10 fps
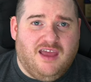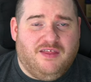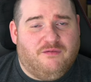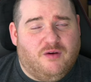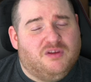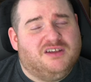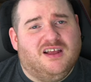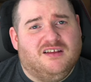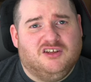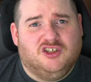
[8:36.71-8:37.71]
And then if I wanted to
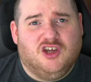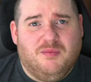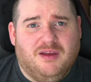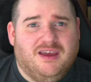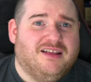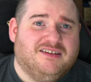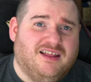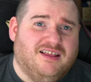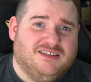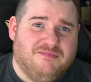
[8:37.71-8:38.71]
sell into Germany, I had
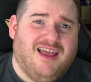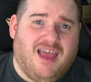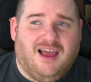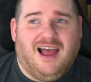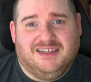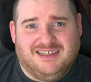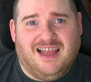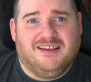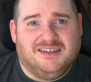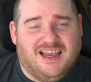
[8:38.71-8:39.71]
to
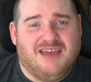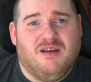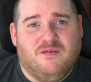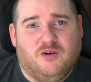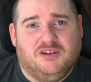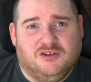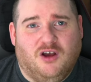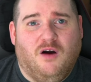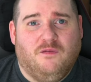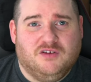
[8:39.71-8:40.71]
send the same invoices
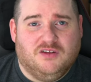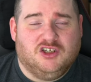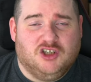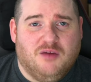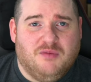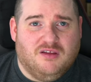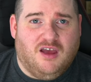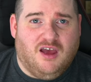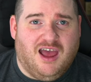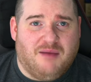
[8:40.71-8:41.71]
off to the German
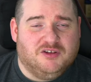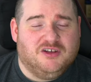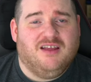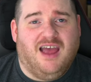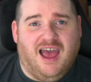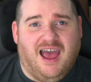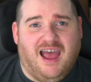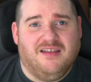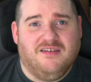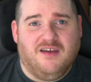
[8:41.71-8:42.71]
Amazon
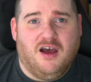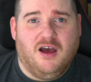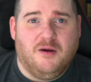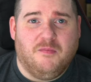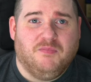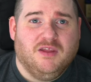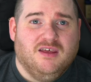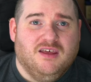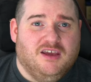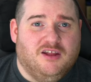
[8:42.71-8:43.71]
and
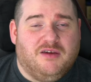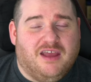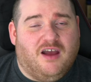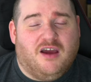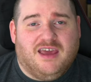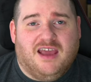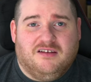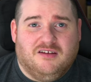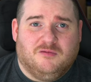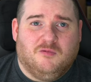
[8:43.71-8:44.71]
you know, get that
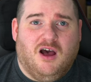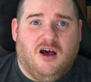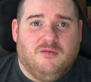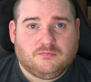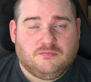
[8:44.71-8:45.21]
ungated as well.